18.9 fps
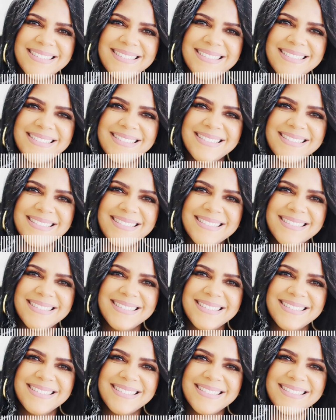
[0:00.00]
there are
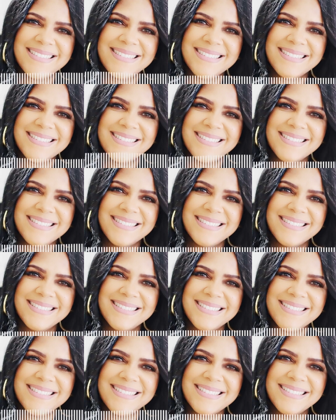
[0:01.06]
many but okay
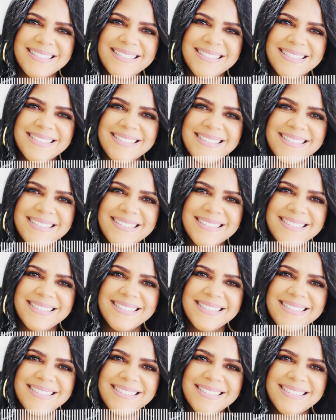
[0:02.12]
let's just
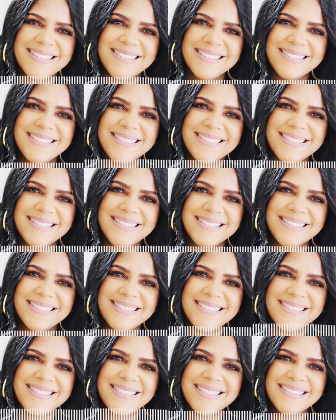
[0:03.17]
say from being
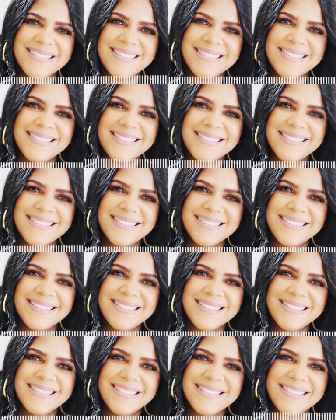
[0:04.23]
drowning in debt
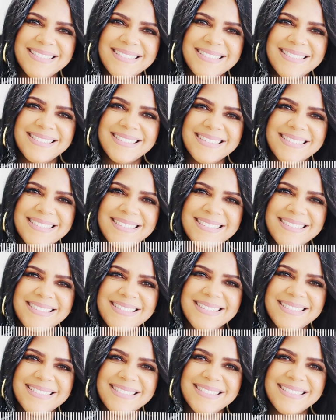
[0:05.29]
to
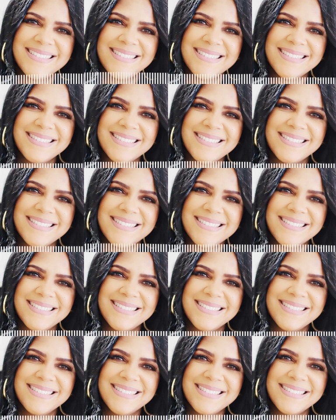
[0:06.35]
clearing my debt in
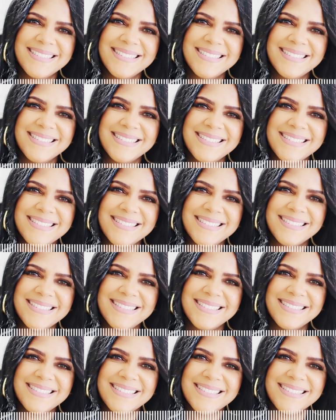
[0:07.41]
two years
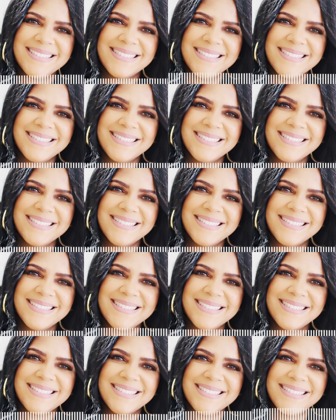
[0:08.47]
55000
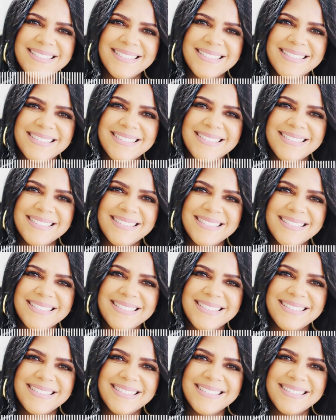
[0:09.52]
as a single
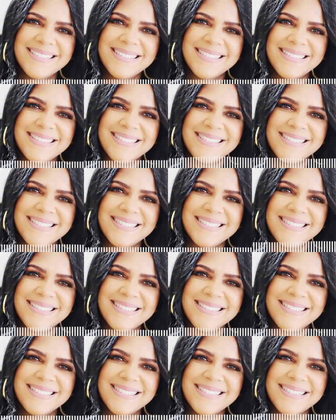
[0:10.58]
mom no
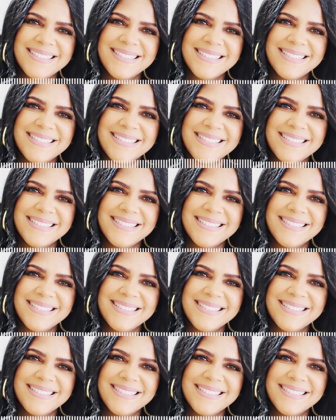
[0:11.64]
financial support